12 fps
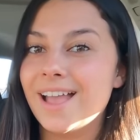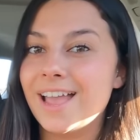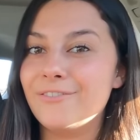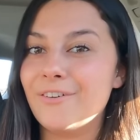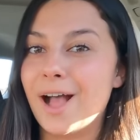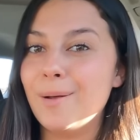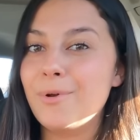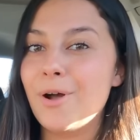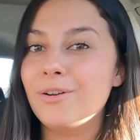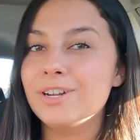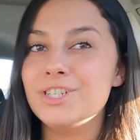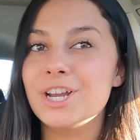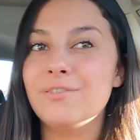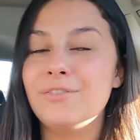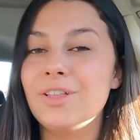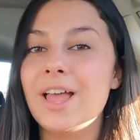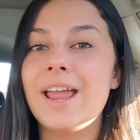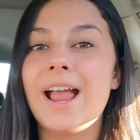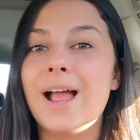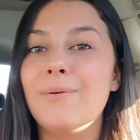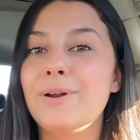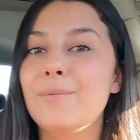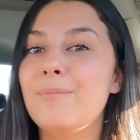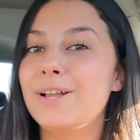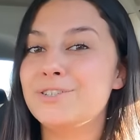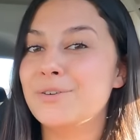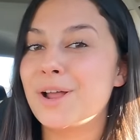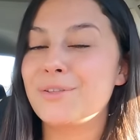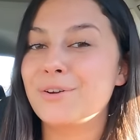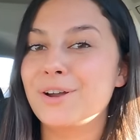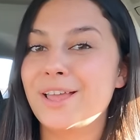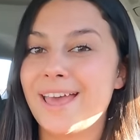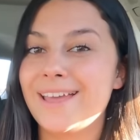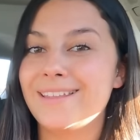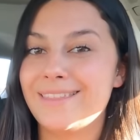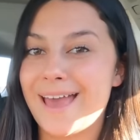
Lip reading: if I'm going to Chick-fil-A, I would much rather get